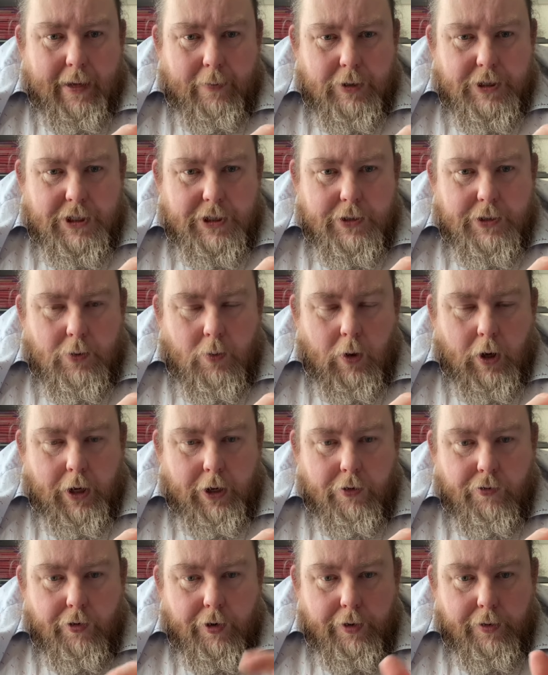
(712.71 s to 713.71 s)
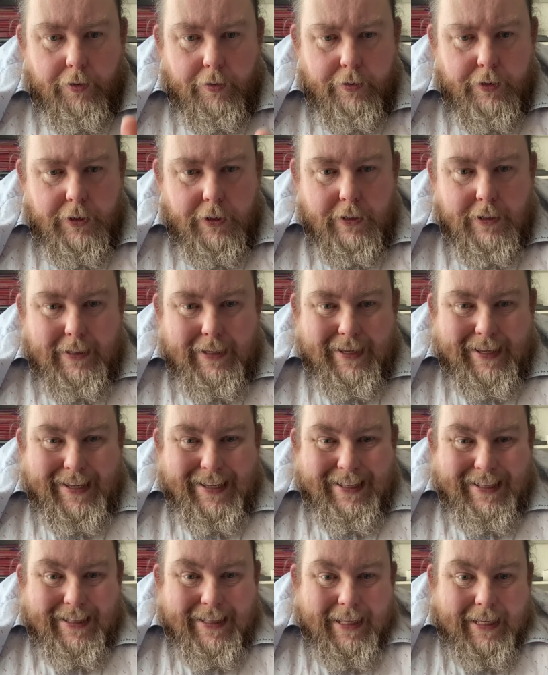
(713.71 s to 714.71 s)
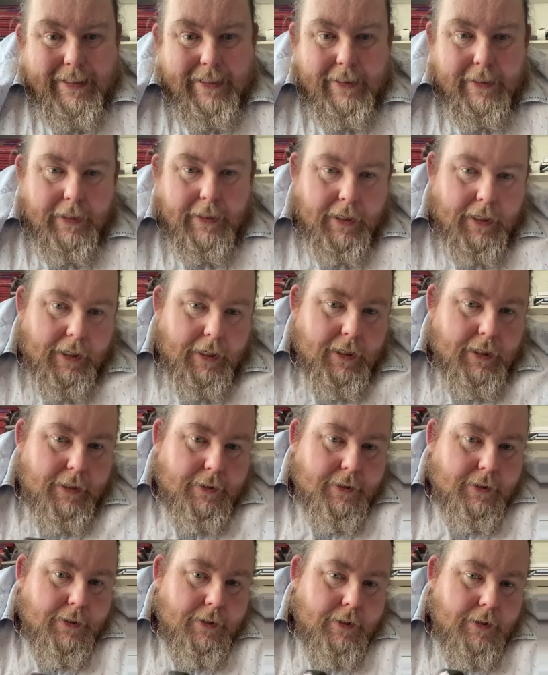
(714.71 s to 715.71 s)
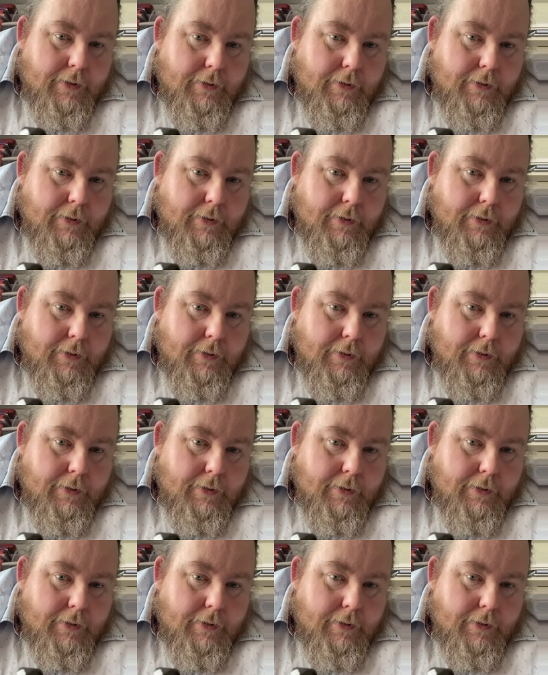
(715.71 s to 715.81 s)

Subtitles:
which is quite crude. This is,